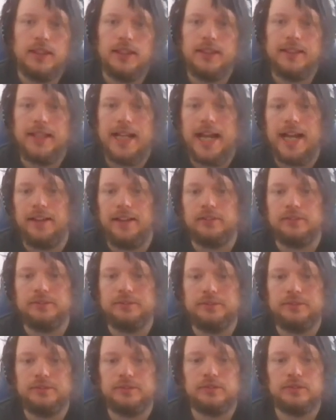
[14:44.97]

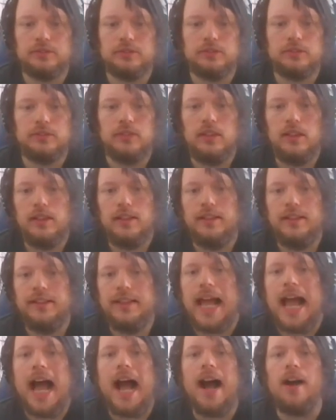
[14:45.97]

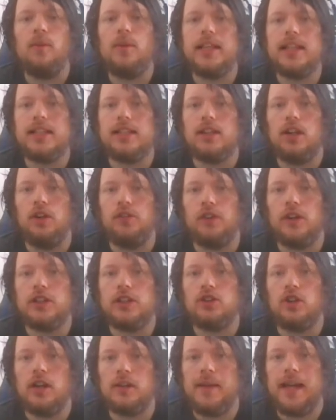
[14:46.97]
Now we can go for our
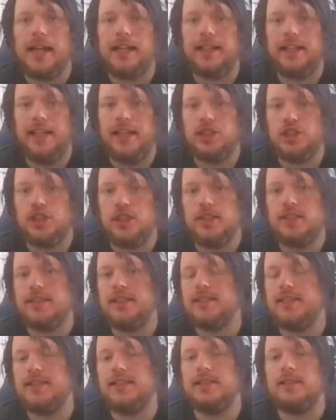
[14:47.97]
Dogmatika engine.
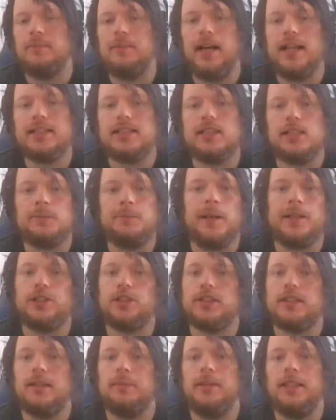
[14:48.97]
Since there's a monster special
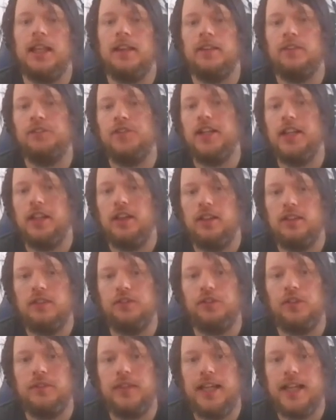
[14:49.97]
summoned on the field
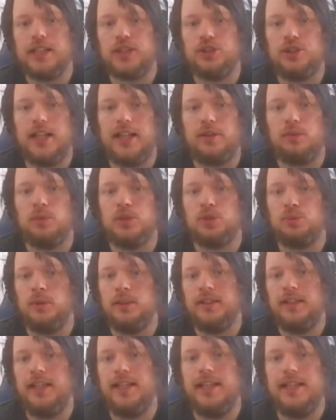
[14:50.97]
from the extra deck, which
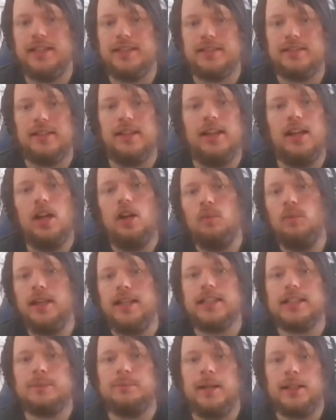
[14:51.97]
Winda is, we
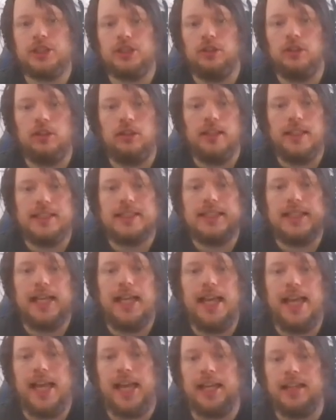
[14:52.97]
could special
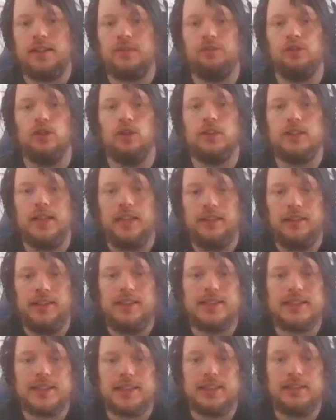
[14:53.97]
Ecclesia, adding Flor
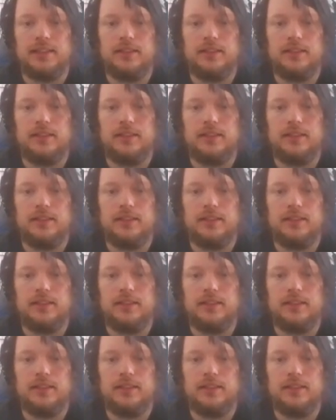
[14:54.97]
Delis.